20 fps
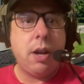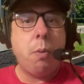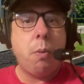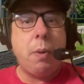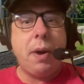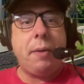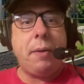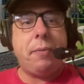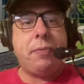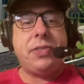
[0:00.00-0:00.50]

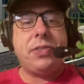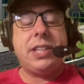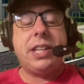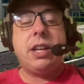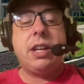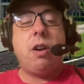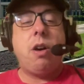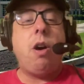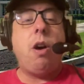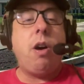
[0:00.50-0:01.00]
Well,
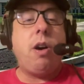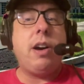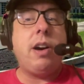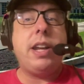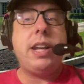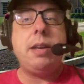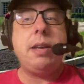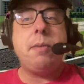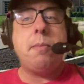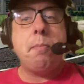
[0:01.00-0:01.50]

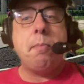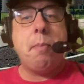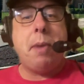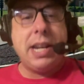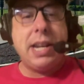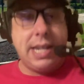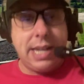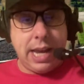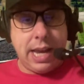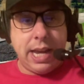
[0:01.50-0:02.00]
on
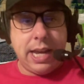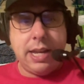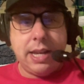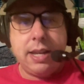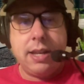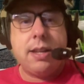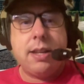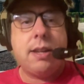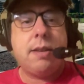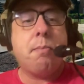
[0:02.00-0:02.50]
Monday,
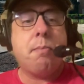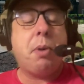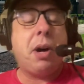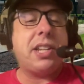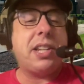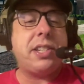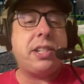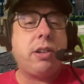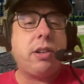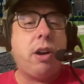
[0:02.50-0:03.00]

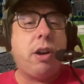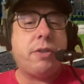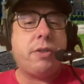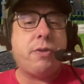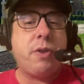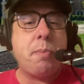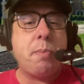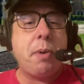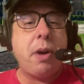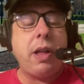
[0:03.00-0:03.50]
Boston College
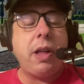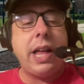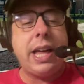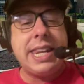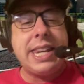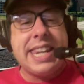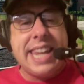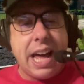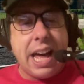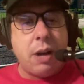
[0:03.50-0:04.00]
football
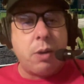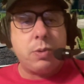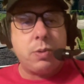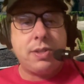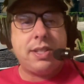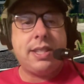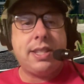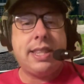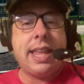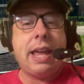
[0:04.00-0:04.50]

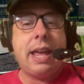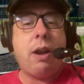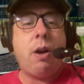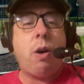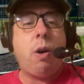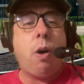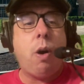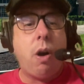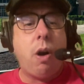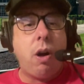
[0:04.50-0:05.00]
announced that
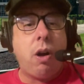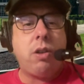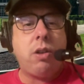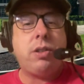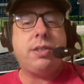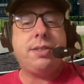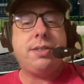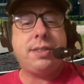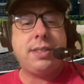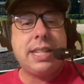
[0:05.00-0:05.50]

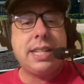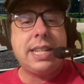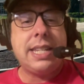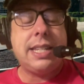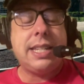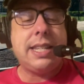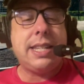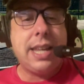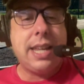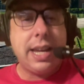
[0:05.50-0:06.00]
all
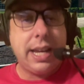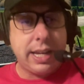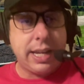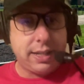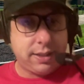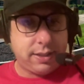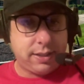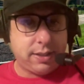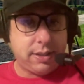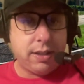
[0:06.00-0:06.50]
season
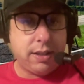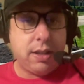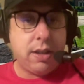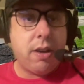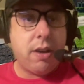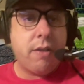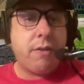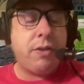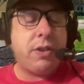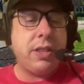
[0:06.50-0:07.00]
tickets
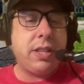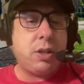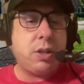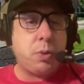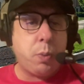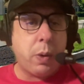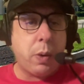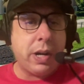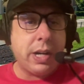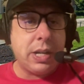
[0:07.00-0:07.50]
for the
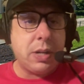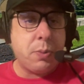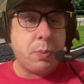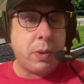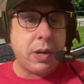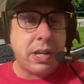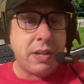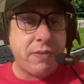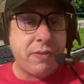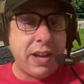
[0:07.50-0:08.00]

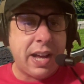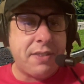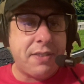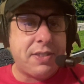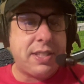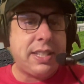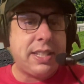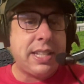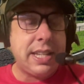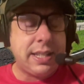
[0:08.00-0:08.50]
2025
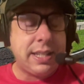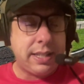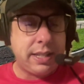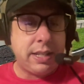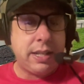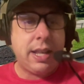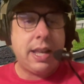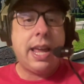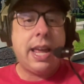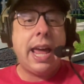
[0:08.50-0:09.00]

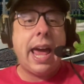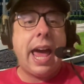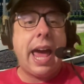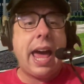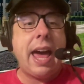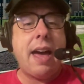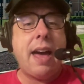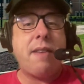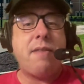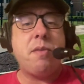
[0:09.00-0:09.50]
season
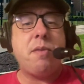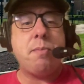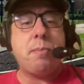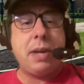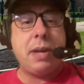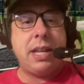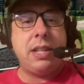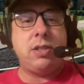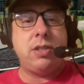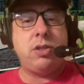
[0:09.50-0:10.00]
have
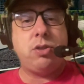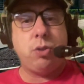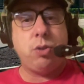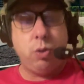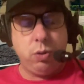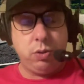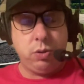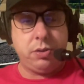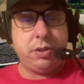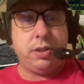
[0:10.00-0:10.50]
been
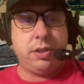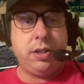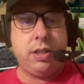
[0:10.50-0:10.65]
sold.